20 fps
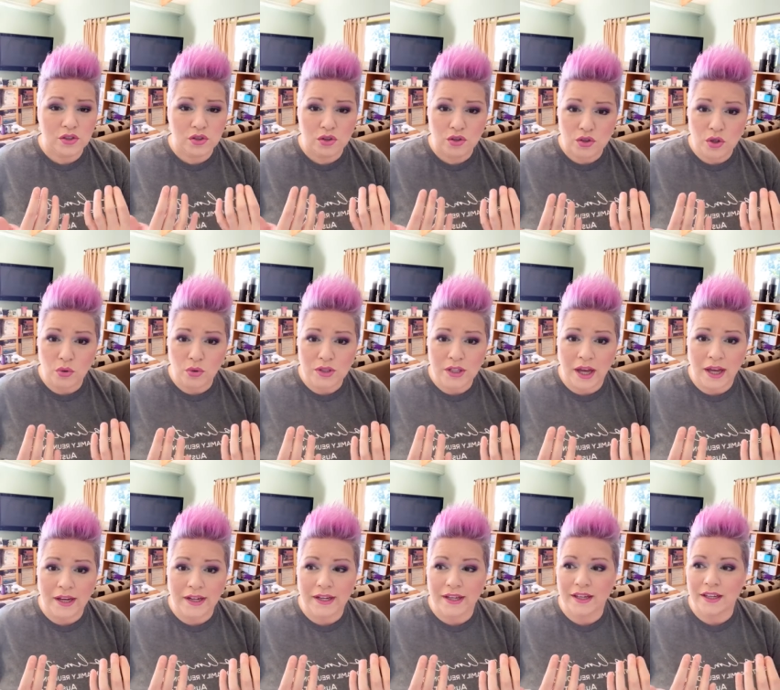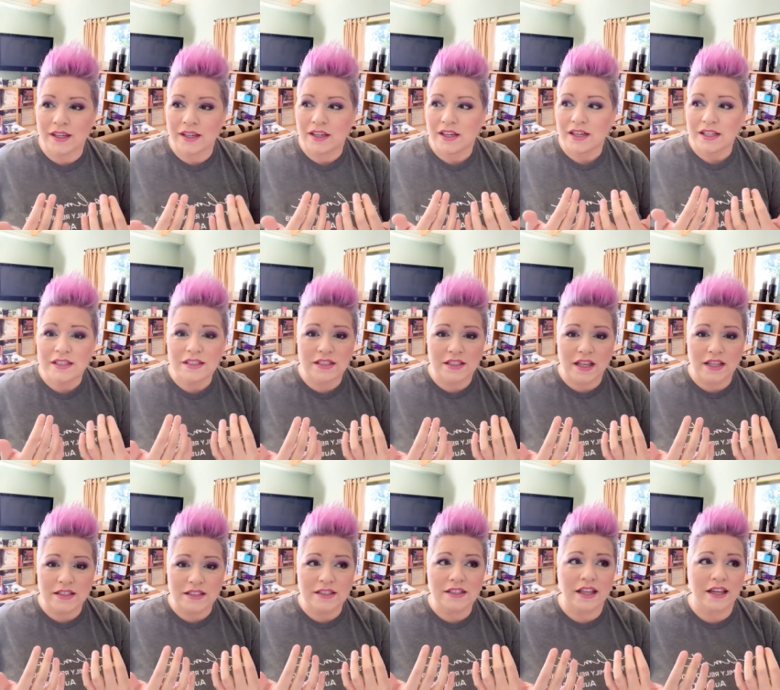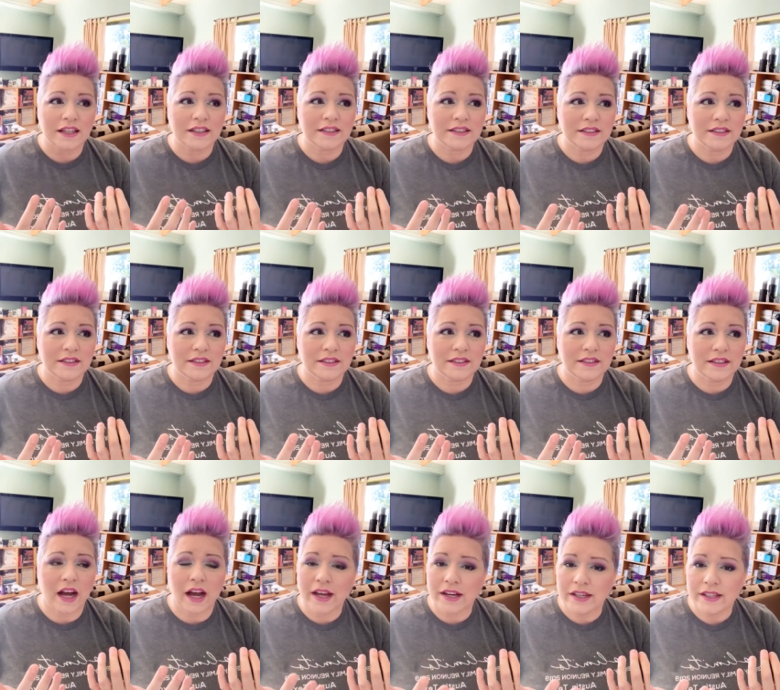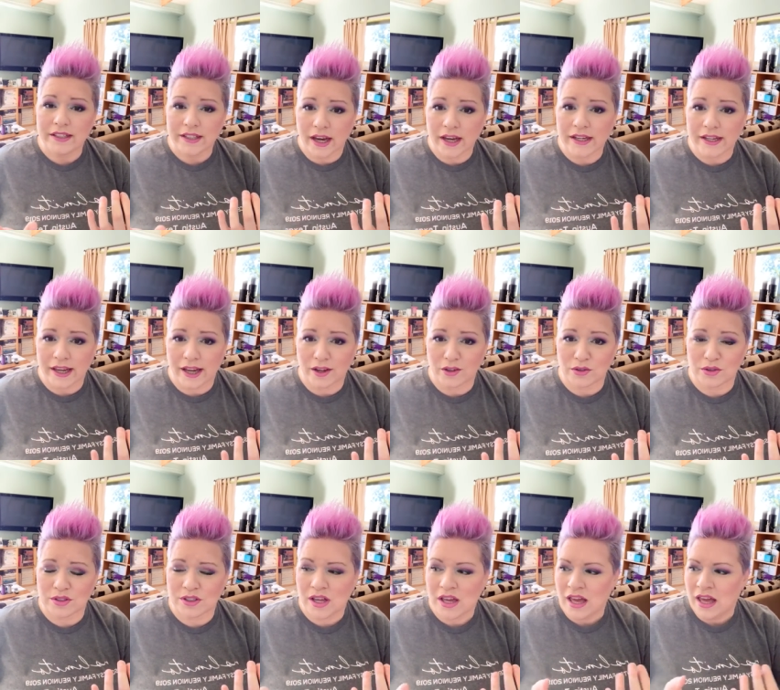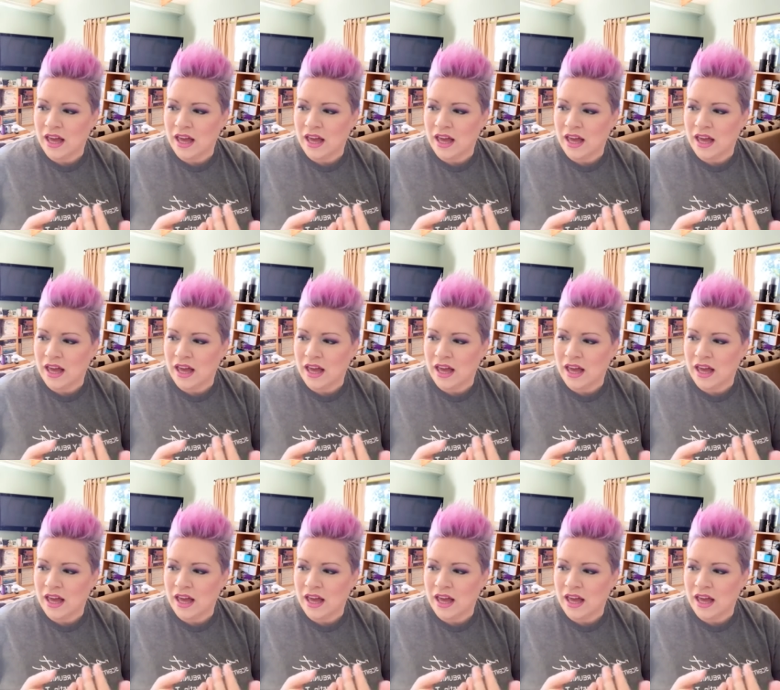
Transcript: so tiny. It's, it's like tiny, tiny house.